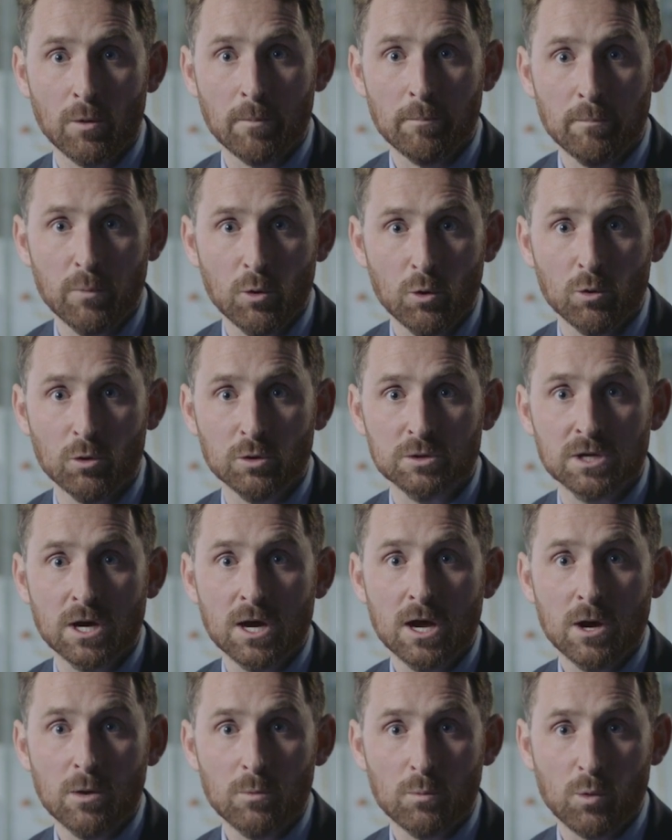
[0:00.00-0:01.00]
on board
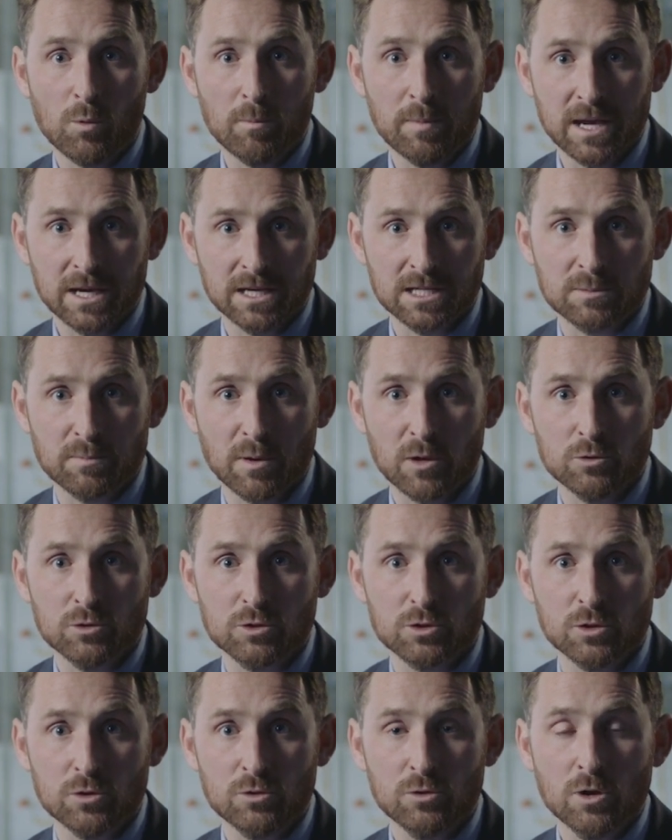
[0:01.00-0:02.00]
will be exposed
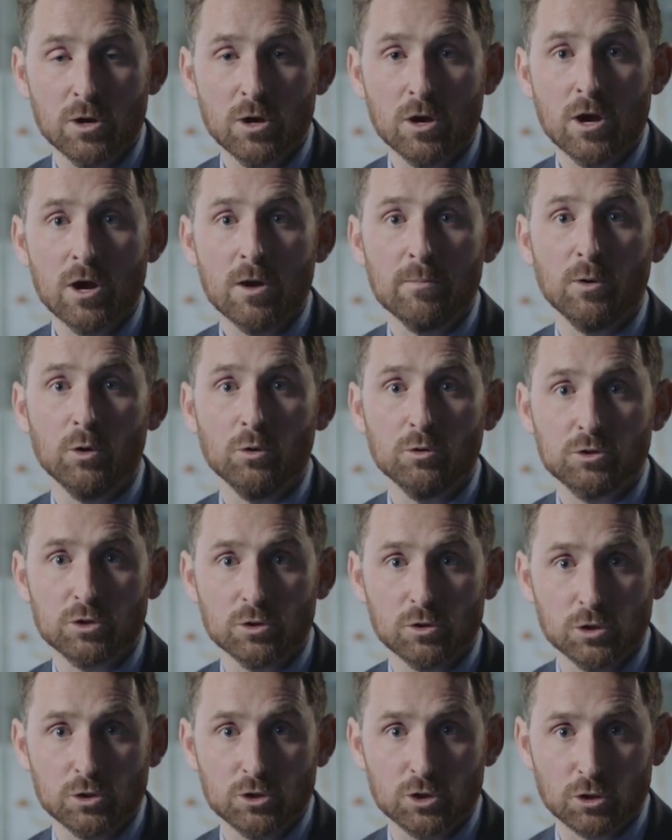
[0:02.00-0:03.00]
to, but also
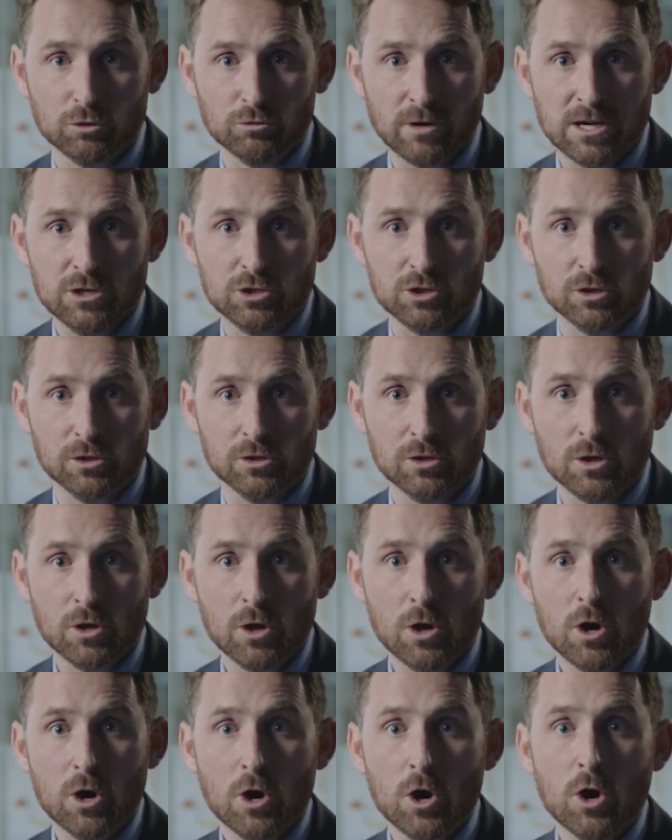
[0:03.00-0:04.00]
the duration.
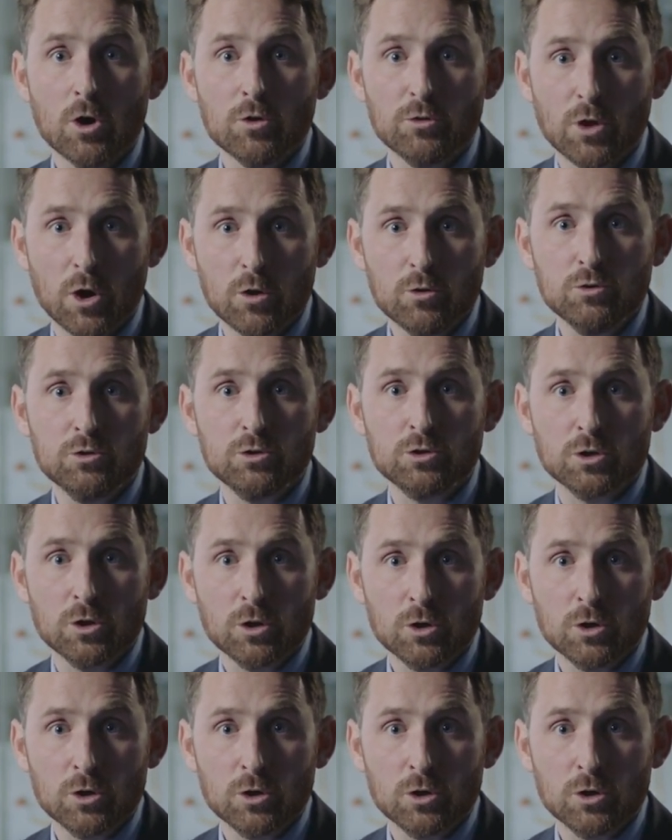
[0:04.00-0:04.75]
Those